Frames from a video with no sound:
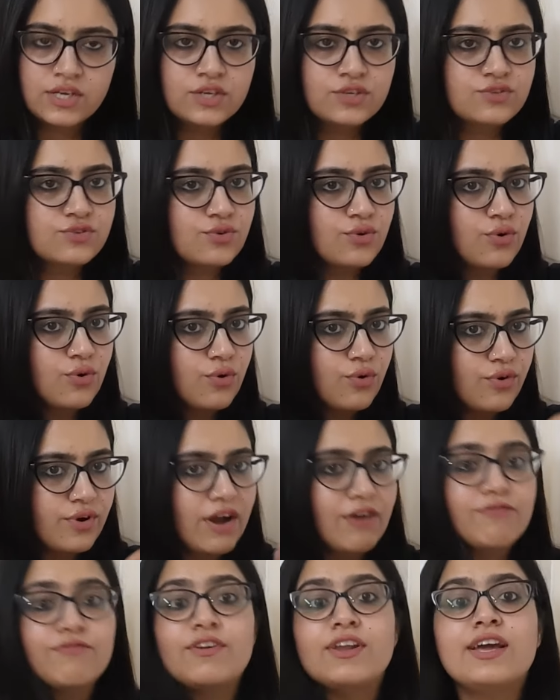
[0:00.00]
So
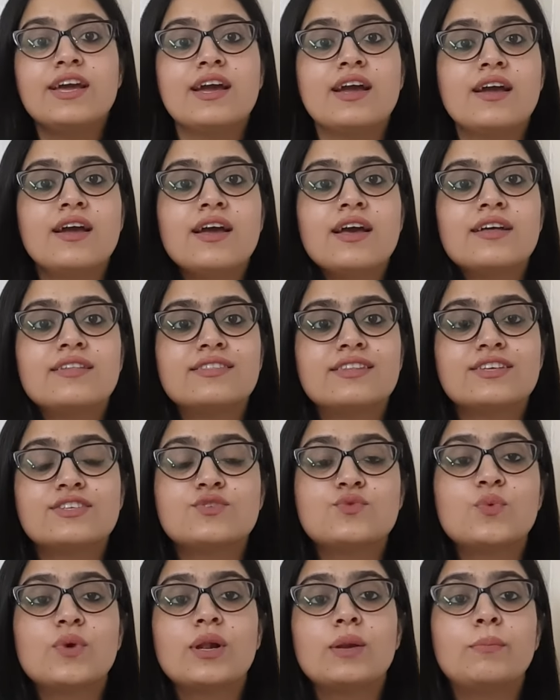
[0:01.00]
roughly this
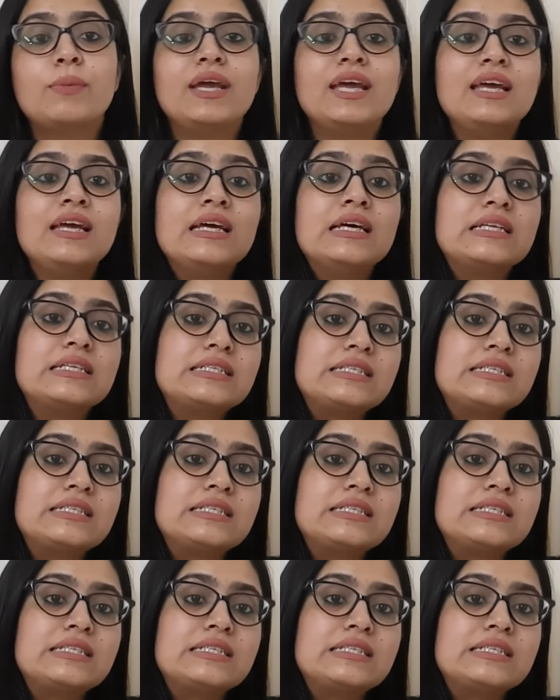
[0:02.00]
will be